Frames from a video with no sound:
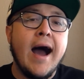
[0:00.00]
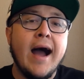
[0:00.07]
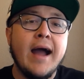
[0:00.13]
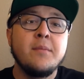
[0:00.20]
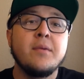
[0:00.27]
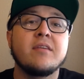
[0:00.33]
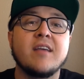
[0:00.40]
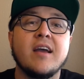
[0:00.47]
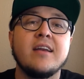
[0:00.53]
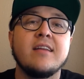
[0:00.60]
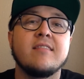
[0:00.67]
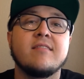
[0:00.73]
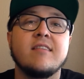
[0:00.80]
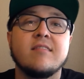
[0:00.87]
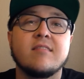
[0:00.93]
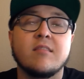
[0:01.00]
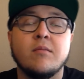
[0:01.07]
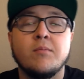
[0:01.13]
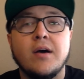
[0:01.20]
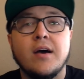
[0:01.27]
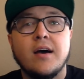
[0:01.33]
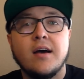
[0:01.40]
I'm excited to see
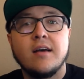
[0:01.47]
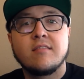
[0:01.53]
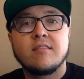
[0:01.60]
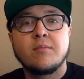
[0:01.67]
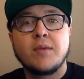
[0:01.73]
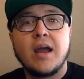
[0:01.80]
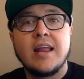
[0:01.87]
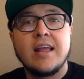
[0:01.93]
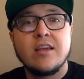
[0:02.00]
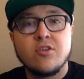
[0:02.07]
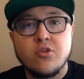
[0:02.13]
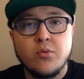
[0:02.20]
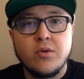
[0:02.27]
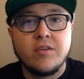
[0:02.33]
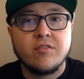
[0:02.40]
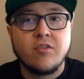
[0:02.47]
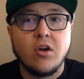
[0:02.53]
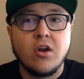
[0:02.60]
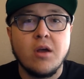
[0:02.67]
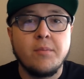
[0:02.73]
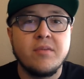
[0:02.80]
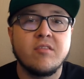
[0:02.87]
some uh, some kind of history
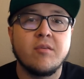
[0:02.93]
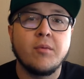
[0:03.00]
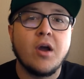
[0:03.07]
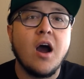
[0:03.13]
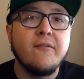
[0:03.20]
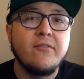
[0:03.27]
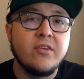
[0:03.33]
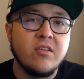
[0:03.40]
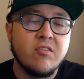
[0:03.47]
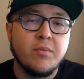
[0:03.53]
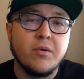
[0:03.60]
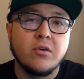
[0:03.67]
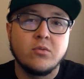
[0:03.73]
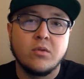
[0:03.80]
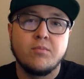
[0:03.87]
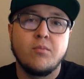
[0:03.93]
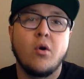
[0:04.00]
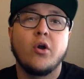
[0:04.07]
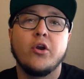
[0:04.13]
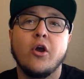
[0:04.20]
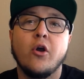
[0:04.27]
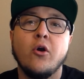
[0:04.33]
start up and some confidence build with
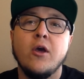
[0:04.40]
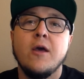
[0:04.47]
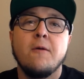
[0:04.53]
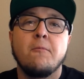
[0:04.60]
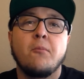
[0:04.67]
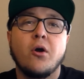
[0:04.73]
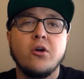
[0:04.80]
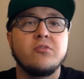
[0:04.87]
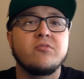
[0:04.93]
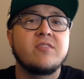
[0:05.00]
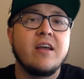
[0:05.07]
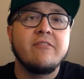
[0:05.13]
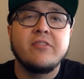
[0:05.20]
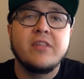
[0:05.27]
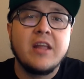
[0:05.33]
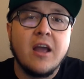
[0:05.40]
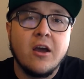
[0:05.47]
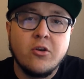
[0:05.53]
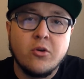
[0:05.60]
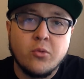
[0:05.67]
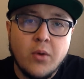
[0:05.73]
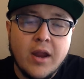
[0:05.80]
Mario. Mario is definitely
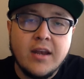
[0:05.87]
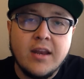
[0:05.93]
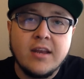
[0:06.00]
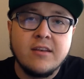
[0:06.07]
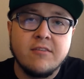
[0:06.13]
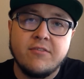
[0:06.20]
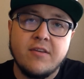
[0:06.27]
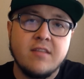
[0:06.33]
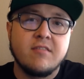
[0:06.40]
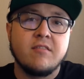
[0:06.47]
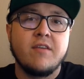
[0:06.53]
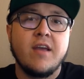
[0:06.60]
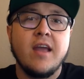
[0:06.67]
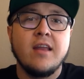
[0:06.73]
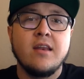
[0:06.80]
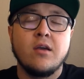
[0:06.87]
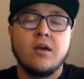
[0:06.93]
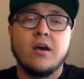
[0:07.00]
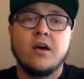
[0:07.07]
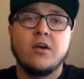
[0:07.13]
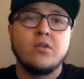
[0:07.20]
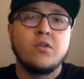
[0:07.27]
underrated defensive end.
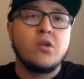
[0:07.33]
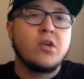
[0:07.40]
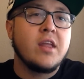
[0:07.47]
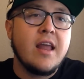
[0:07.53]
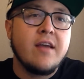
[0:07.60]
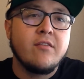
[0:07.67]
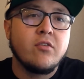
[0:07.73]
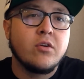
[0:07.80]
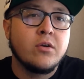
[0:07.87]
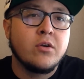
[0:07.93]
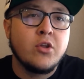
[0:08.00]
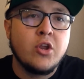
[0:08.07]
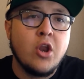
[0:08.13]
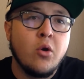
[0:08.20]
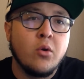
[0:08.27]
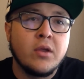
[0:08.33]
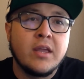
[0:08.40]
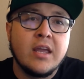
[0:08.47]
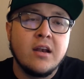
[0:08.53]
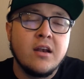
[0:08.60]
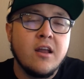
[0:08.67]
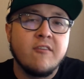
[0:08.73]
Uh, you can never you know
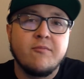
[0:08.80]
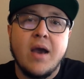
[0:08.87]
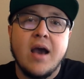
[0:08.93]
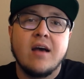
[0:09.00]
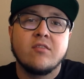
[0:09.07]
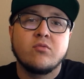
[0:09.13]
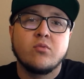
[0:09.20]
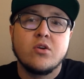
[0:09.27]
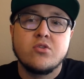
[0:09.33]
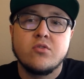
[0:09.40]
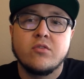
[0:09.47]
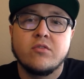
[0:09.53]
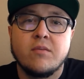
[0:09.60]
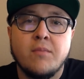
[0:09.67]
get enough pass rushers